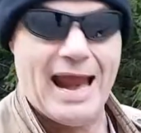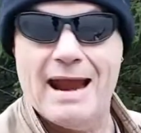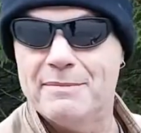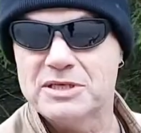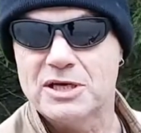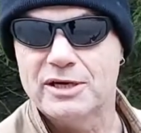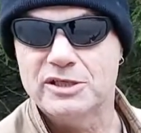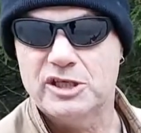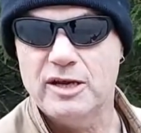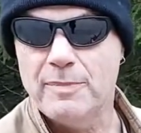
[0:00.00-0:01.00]
Amazon
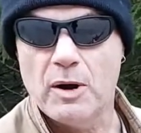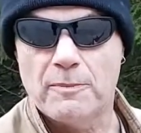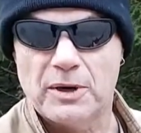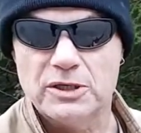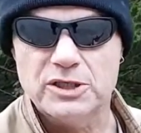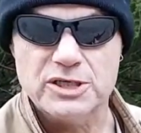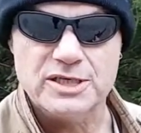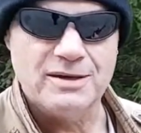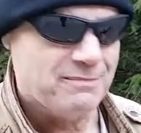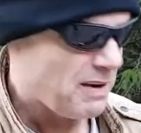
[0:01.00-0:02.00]
cheapo purchase.
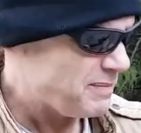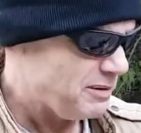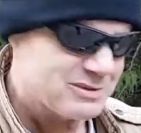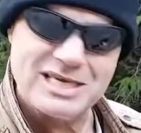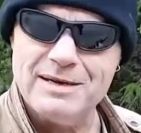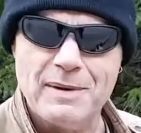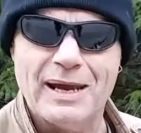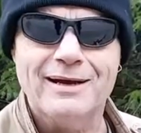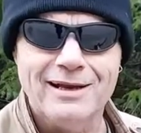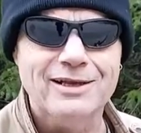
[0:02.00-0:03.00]
Maybe it was eBay.
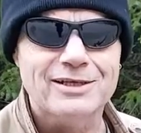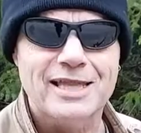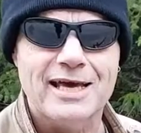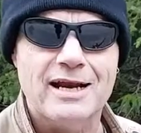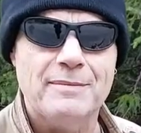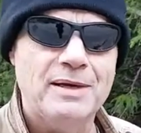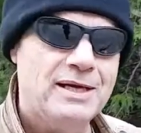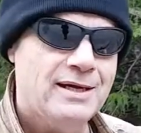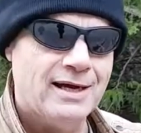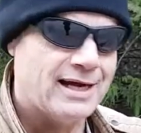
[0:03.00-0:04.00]
I'll look that up.
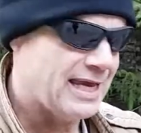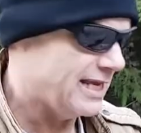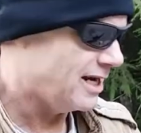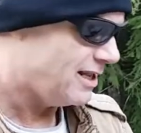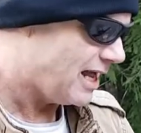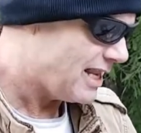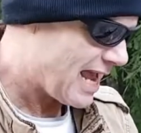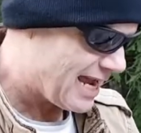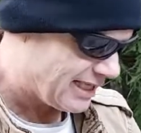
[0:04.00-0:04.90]
Again, I'll add